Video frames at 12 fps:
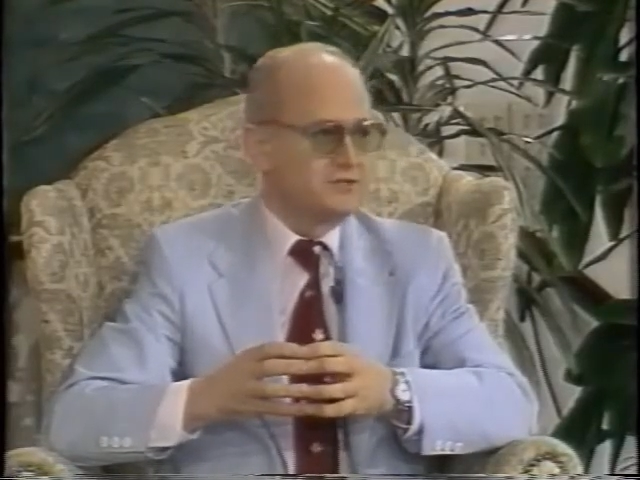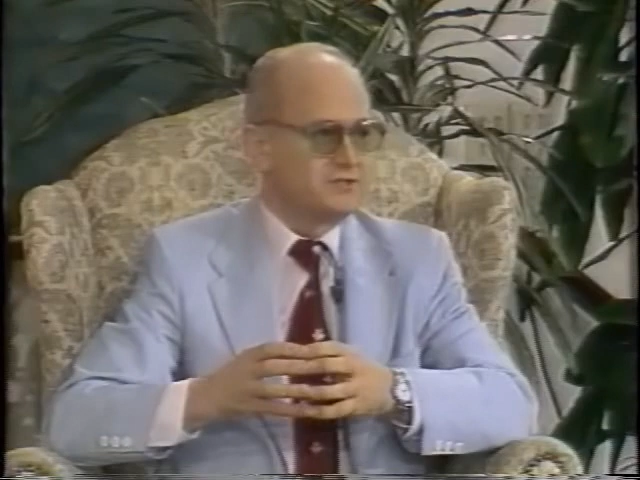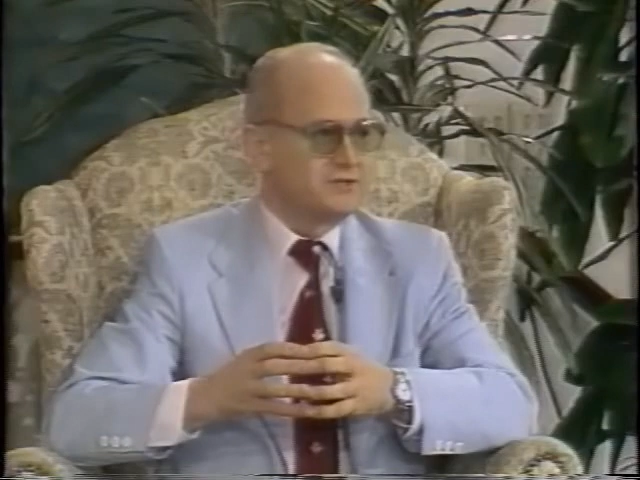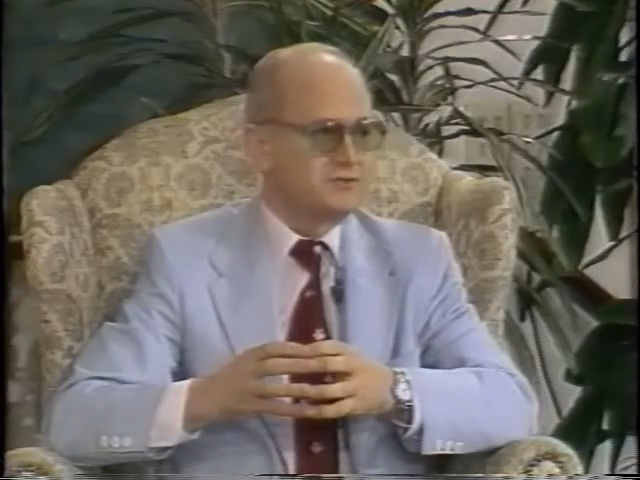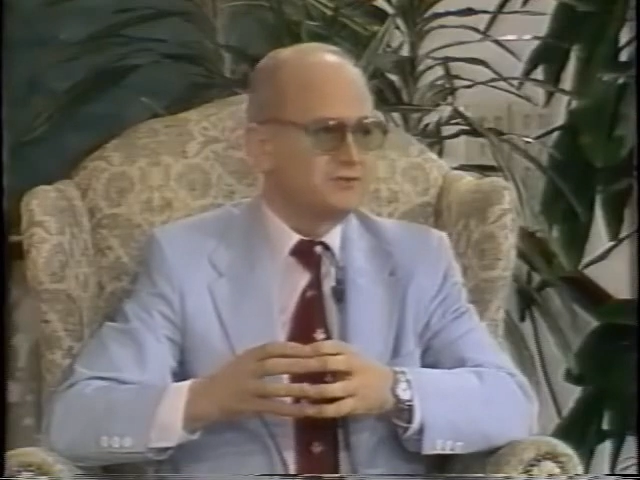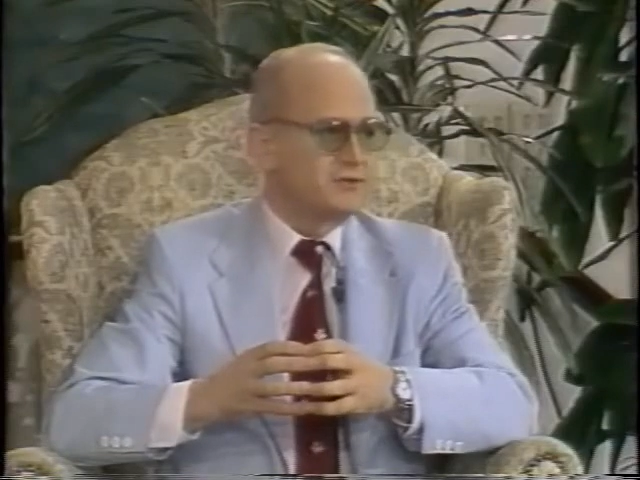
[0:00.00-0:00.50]

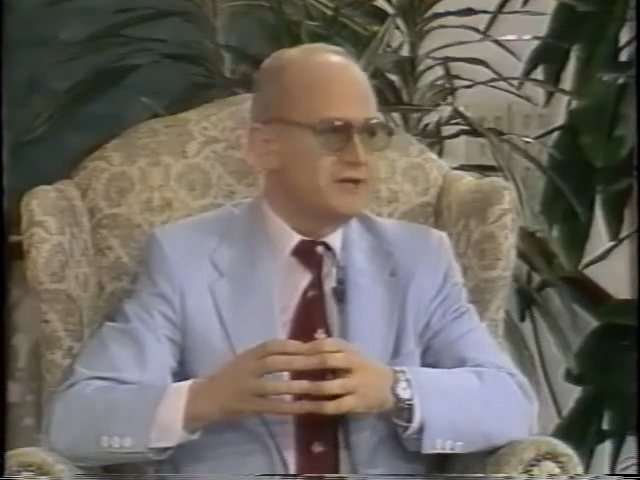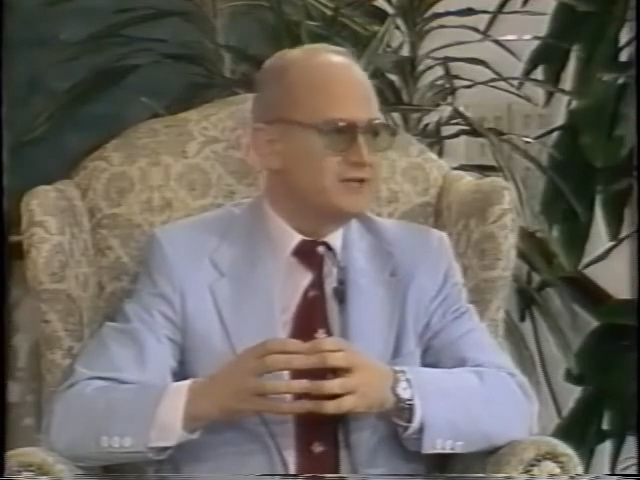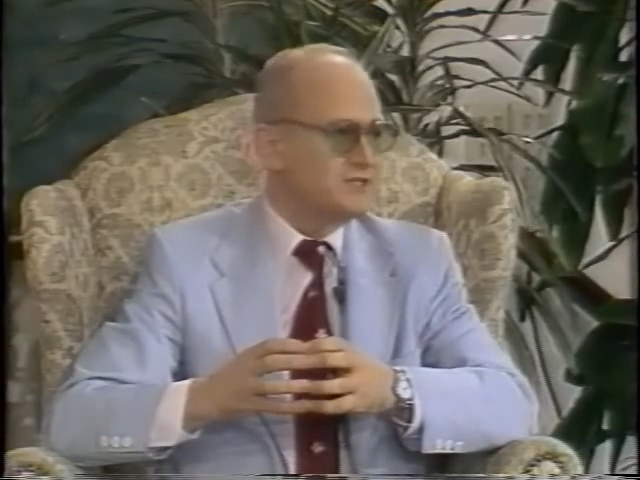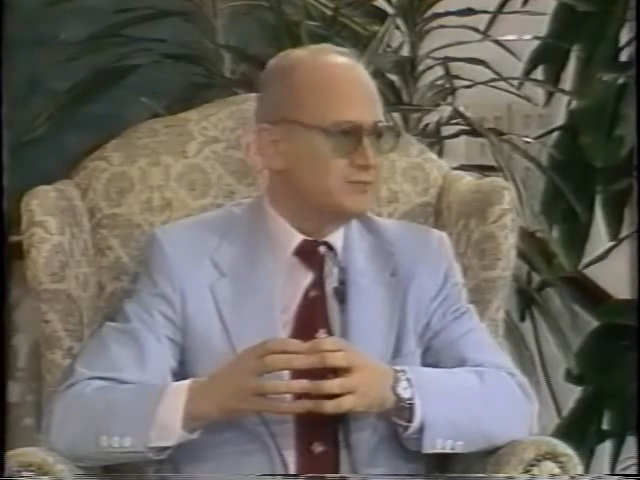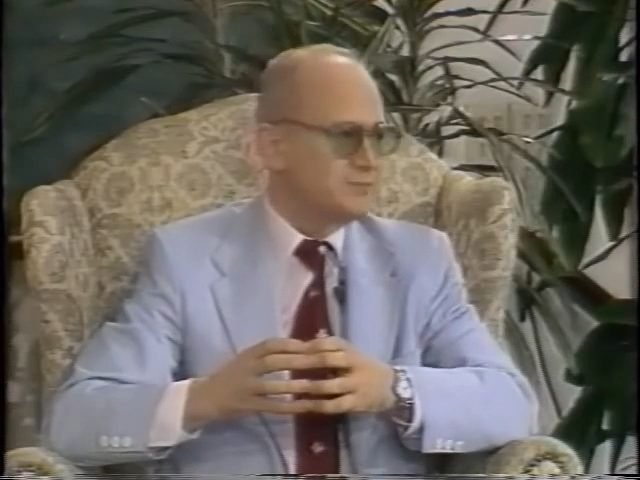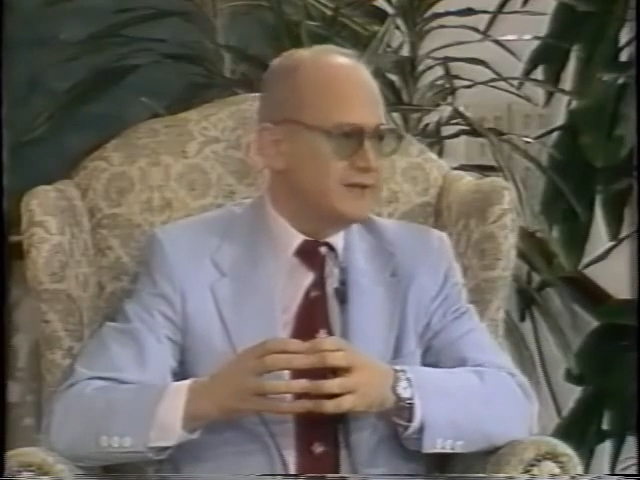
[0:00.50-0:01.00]

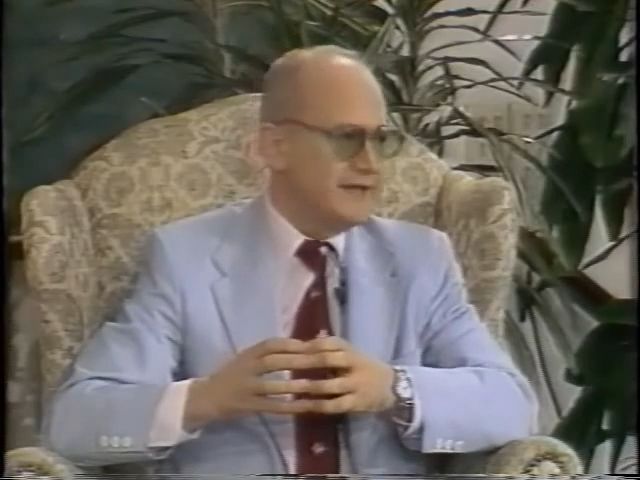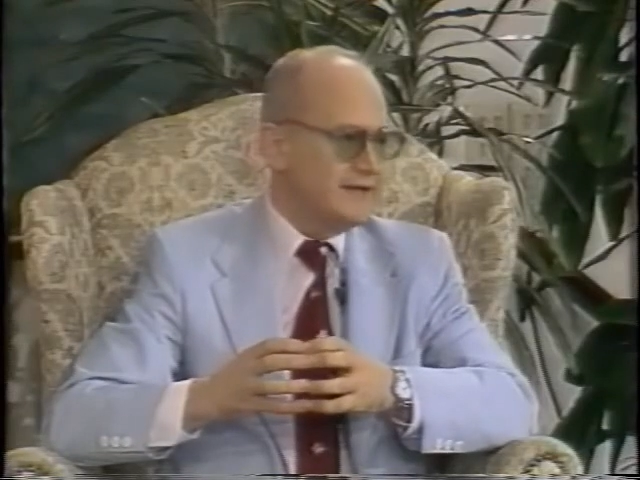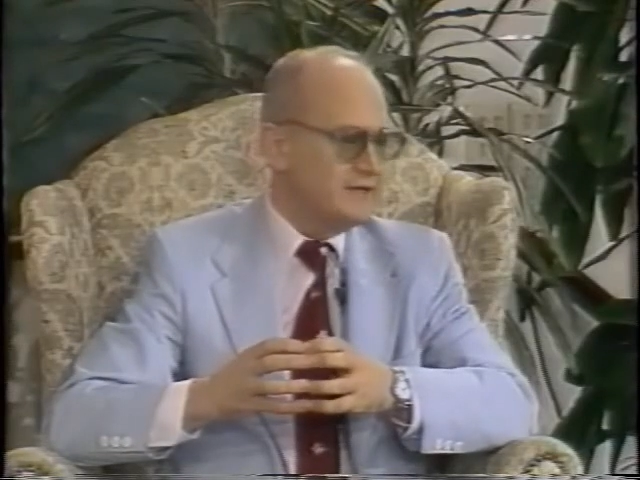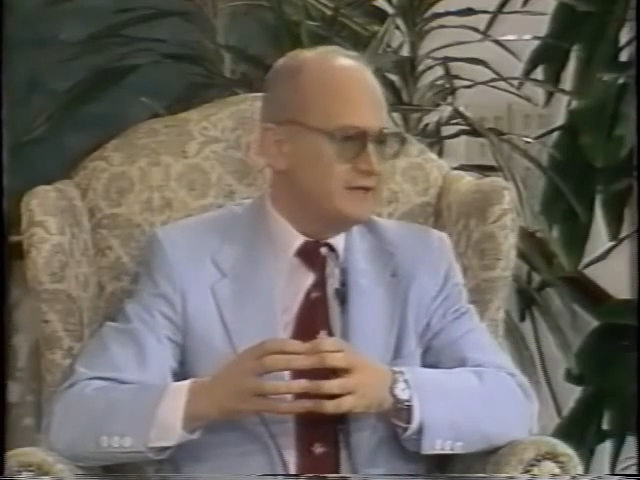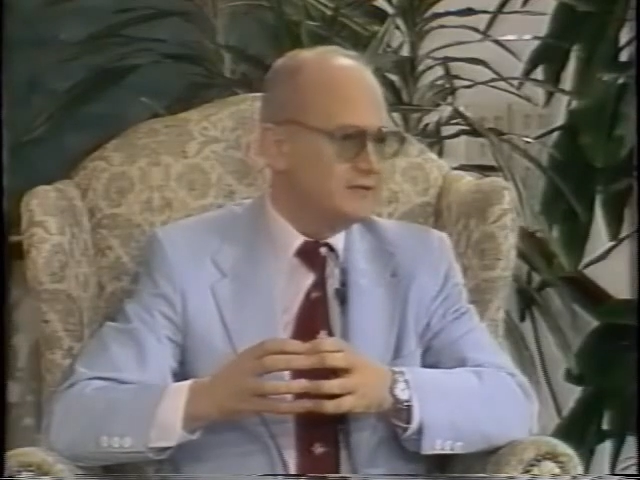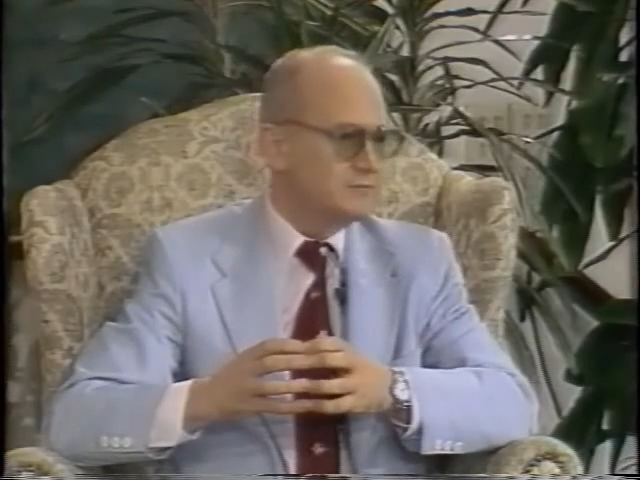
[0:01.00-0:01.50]
centralized
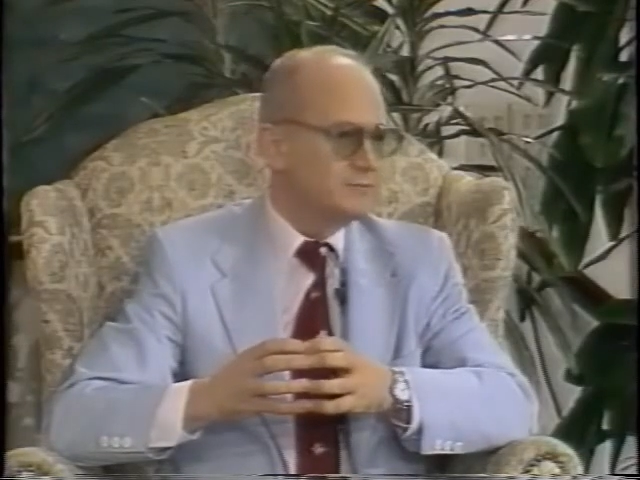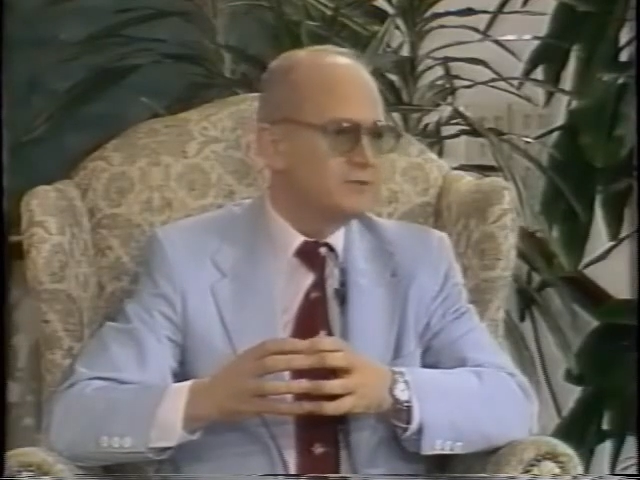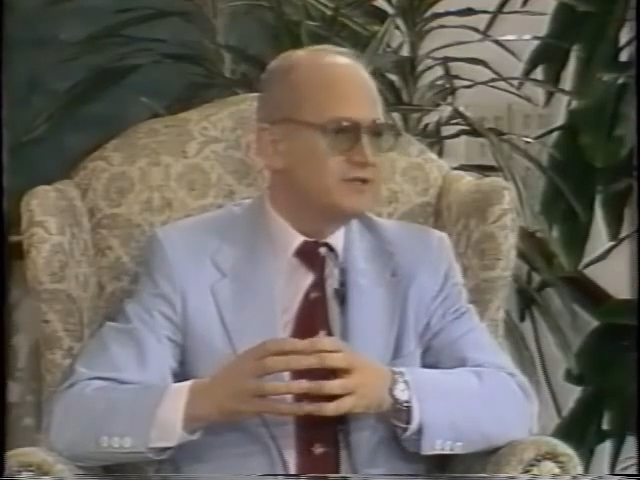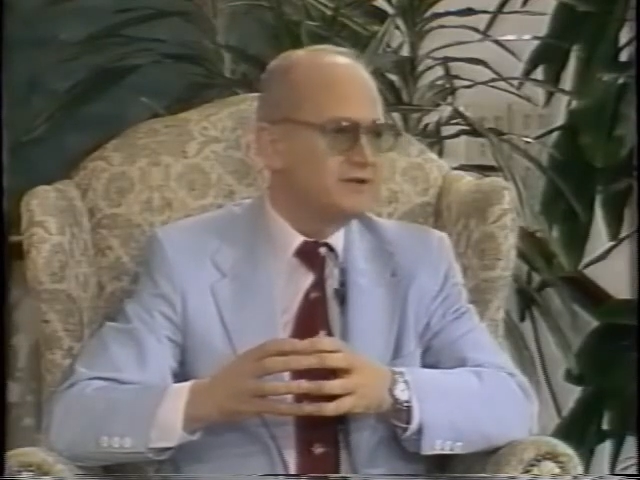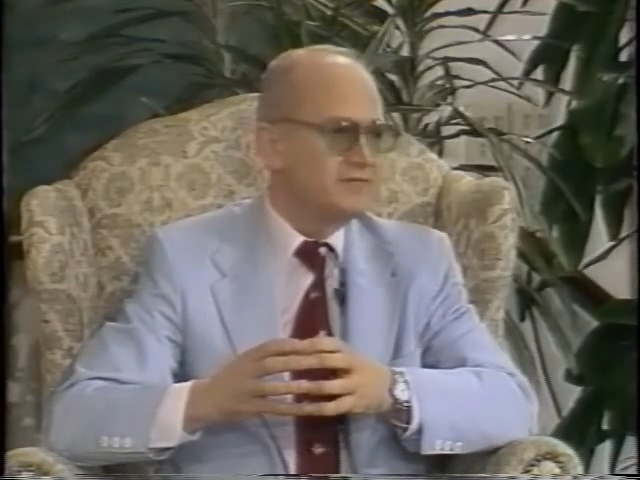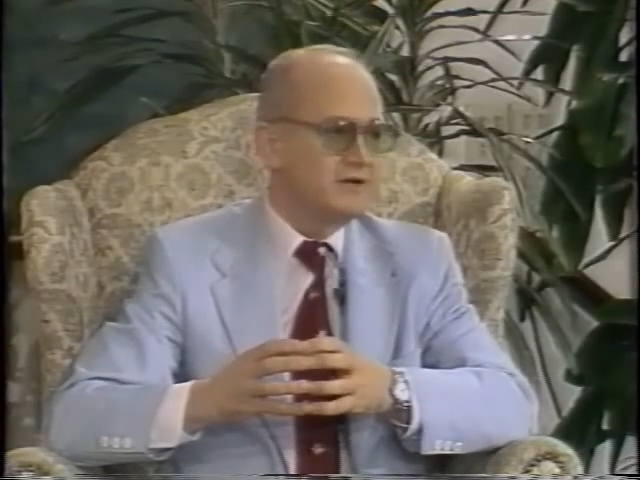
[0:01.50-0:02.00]
planning,
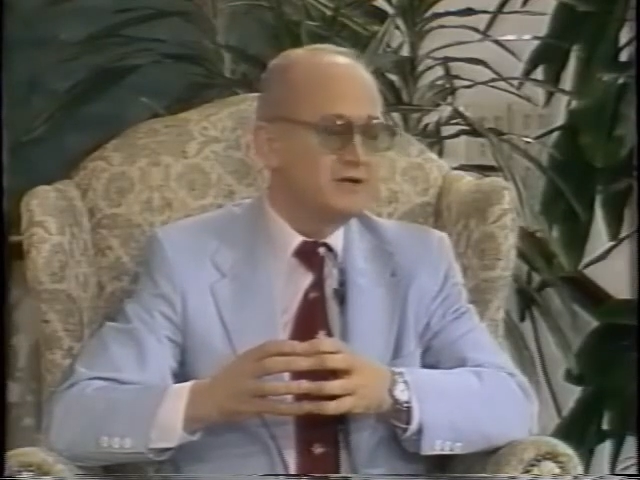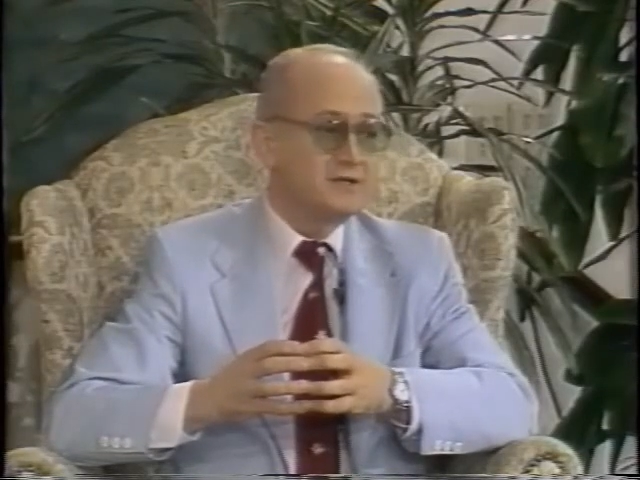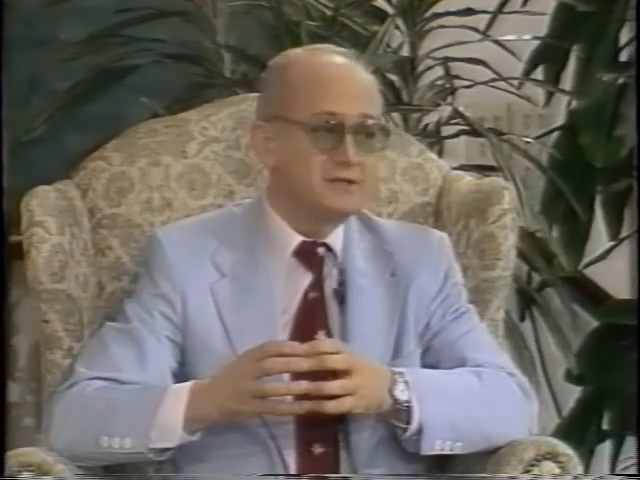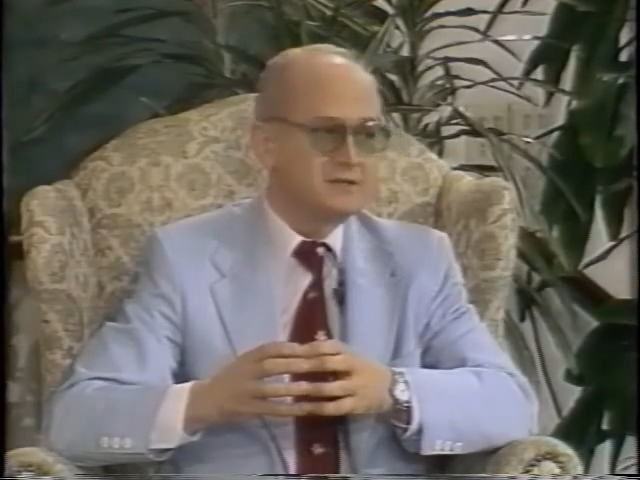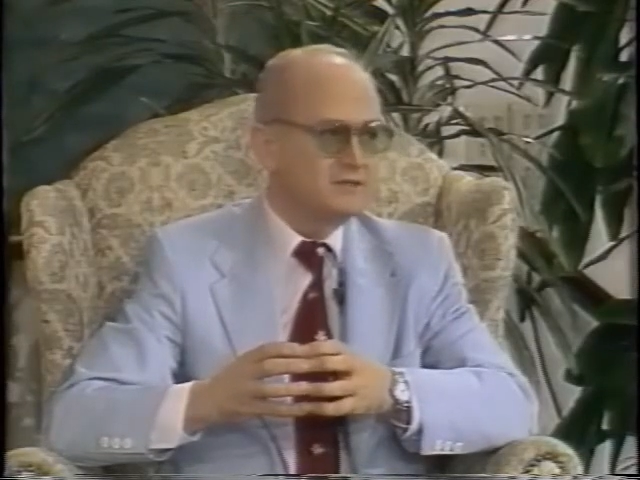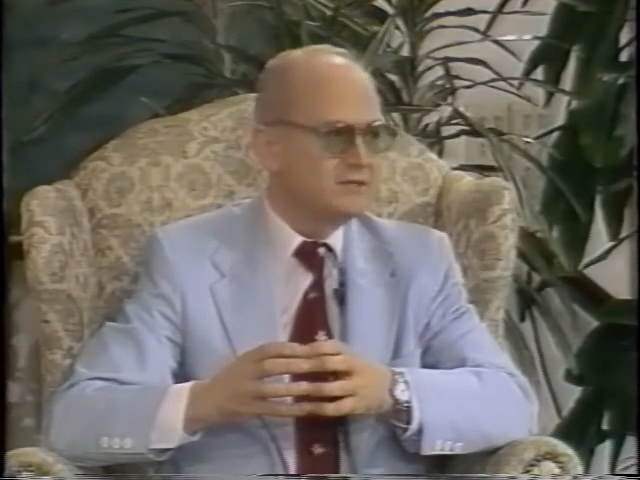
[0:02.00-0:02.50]

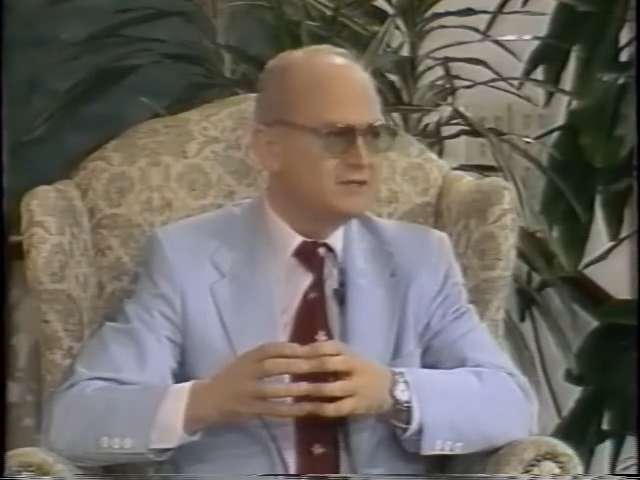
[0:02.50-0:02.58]
whatever.